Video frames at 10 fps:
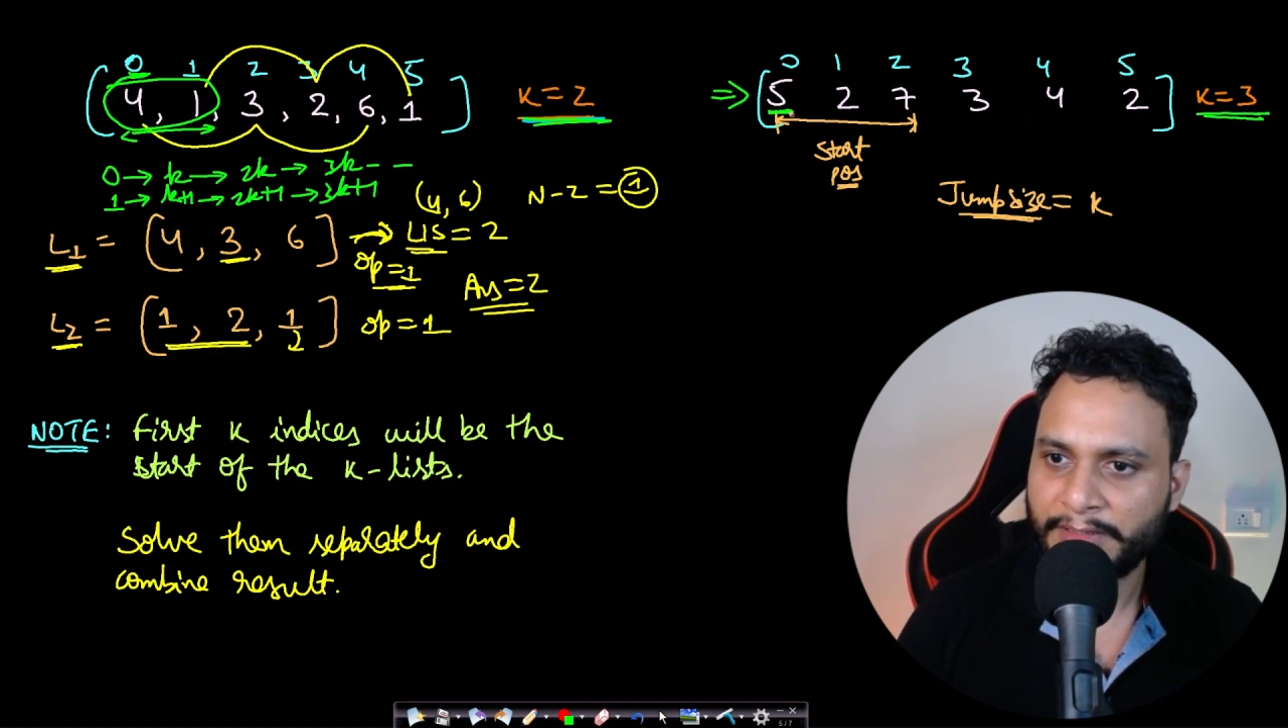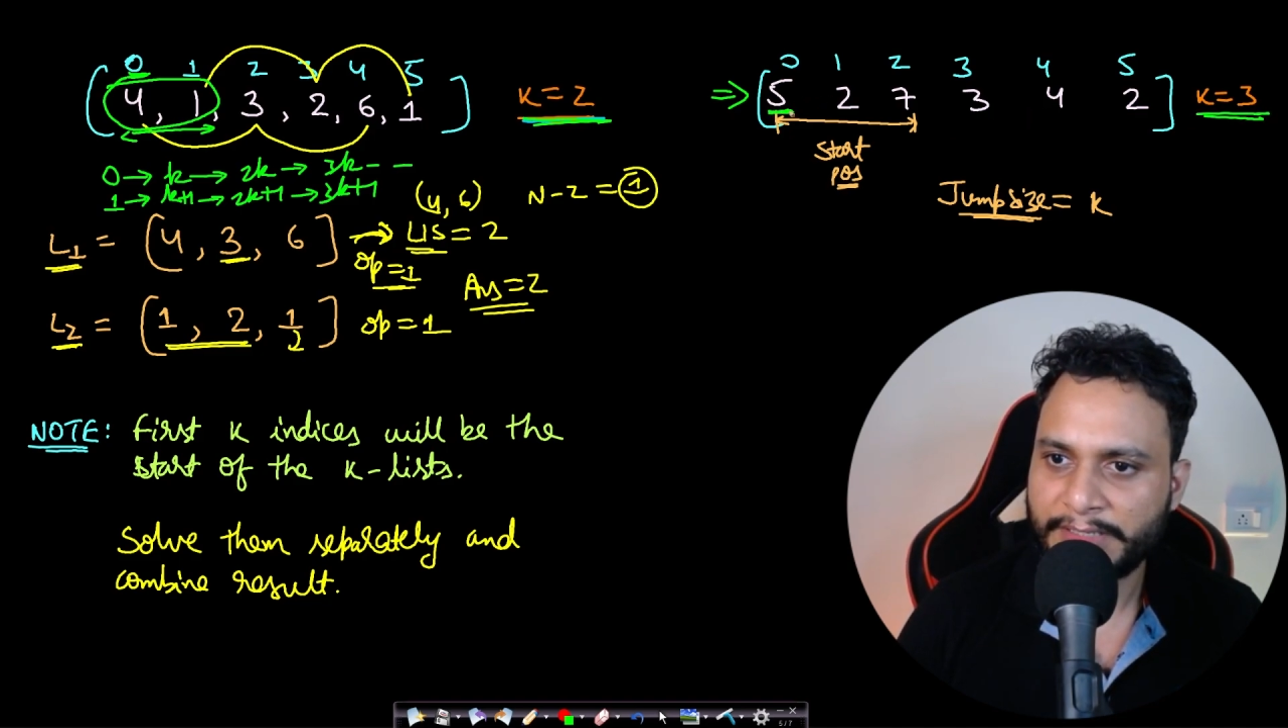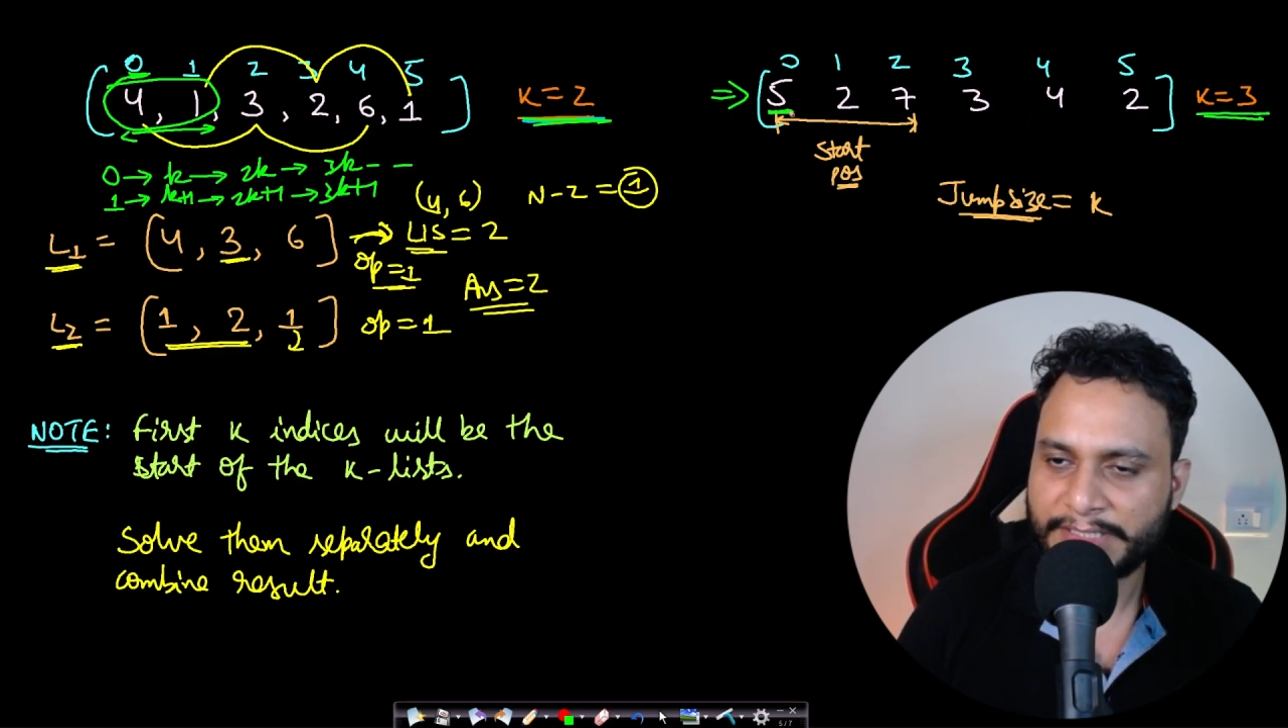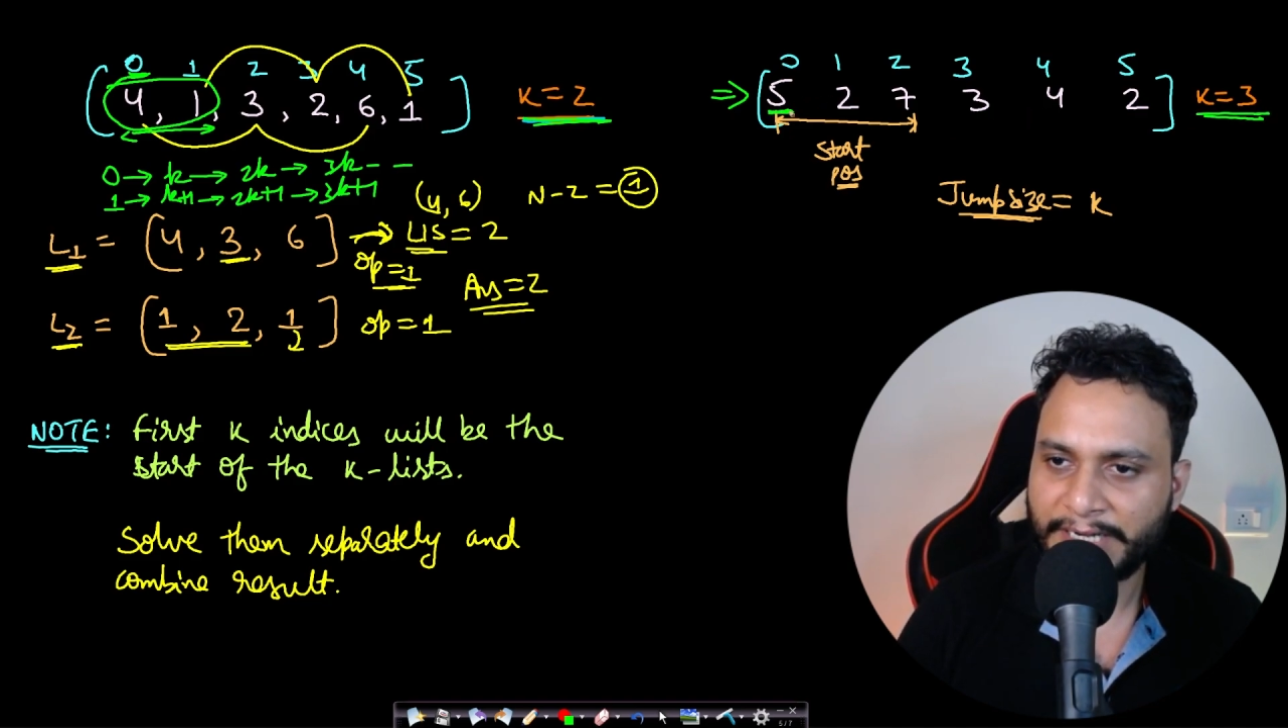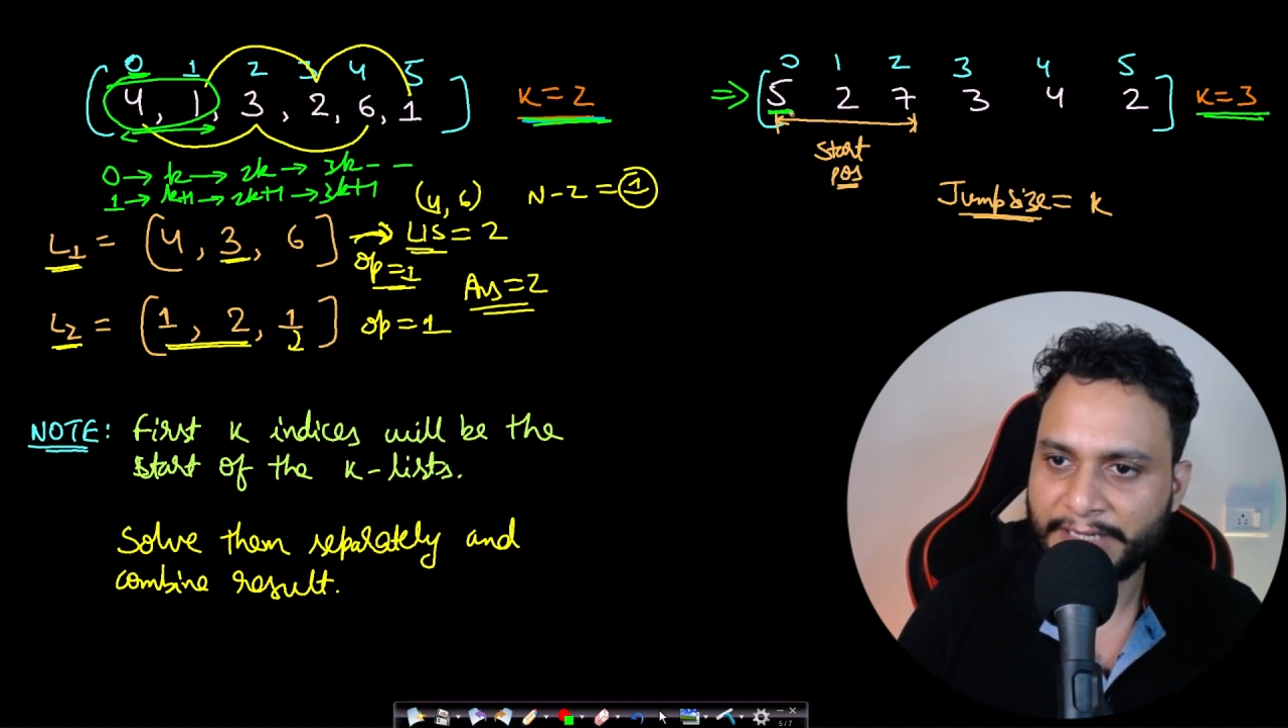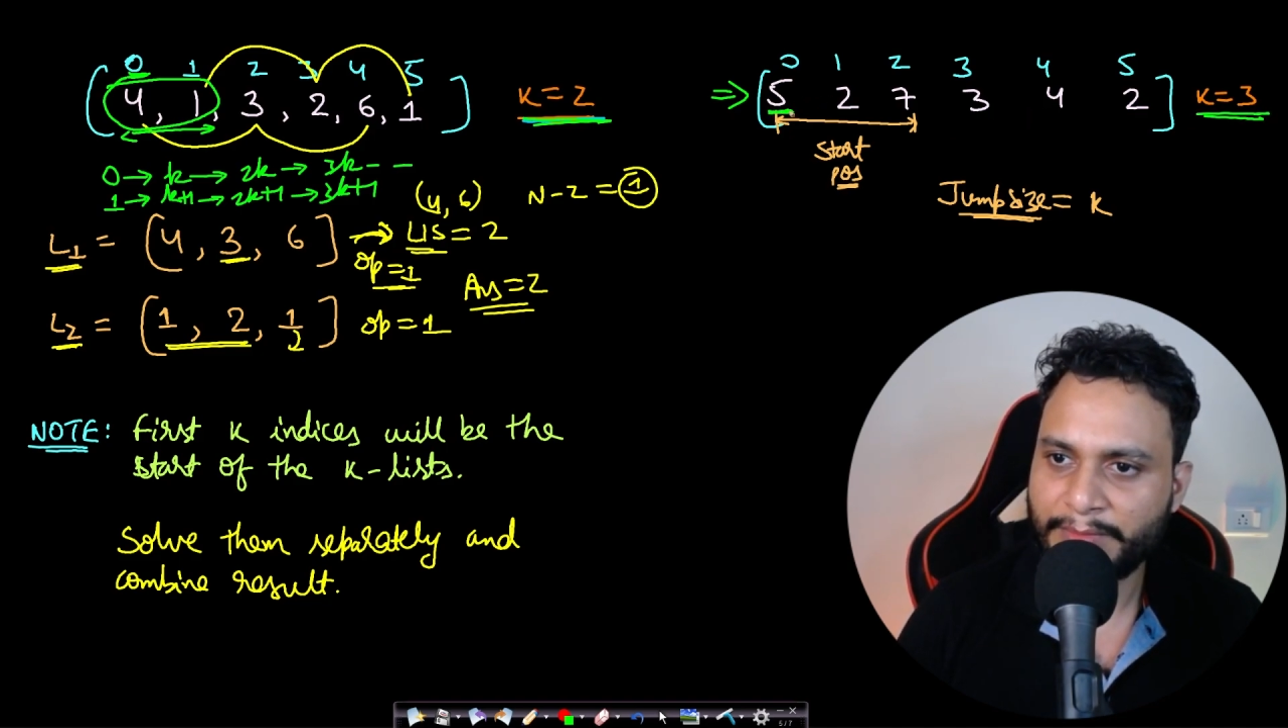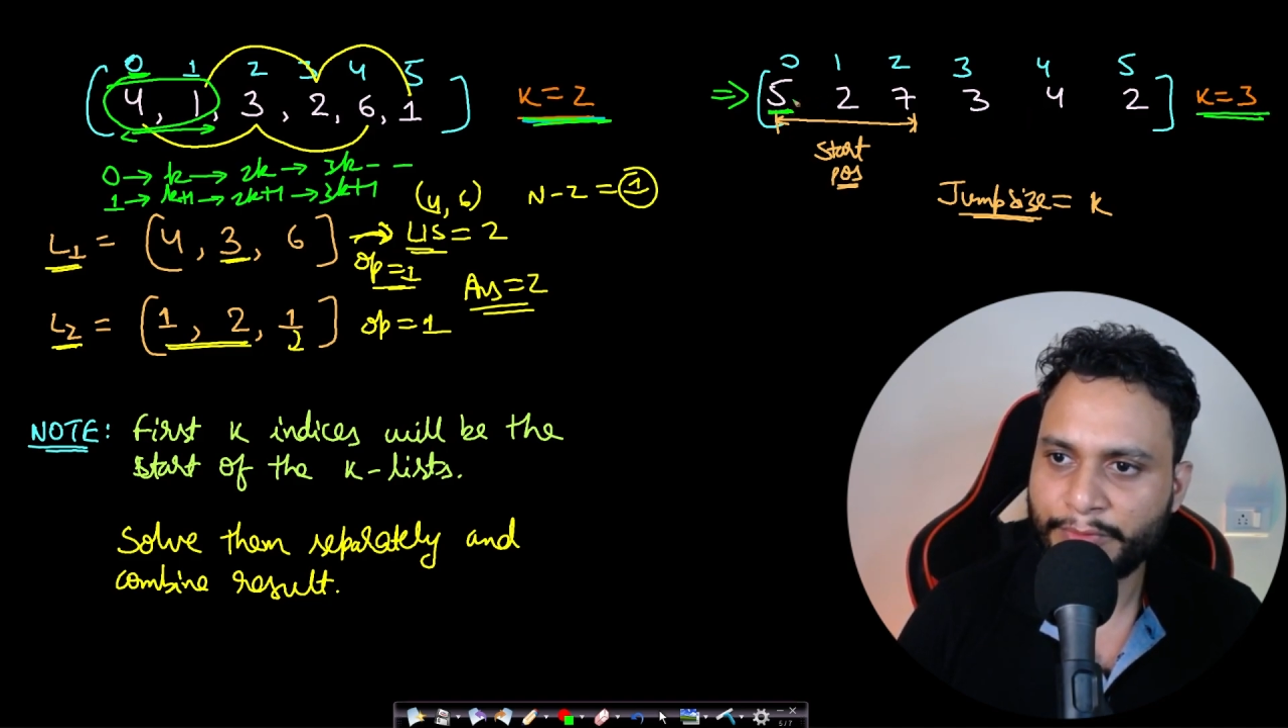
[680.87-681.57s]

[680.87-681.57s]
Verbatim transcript: starting